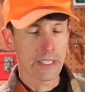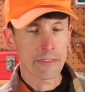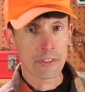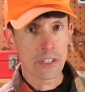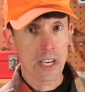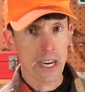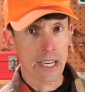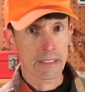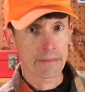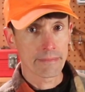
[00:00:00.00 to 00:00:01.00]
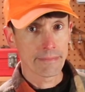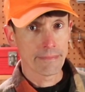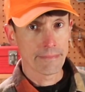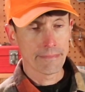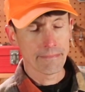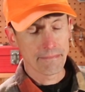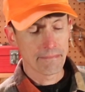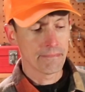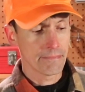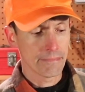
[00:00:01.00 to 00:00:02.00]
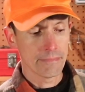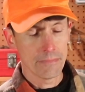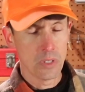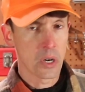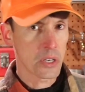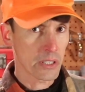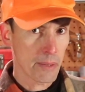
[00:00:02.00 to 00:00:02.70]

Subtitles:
If you're not, know your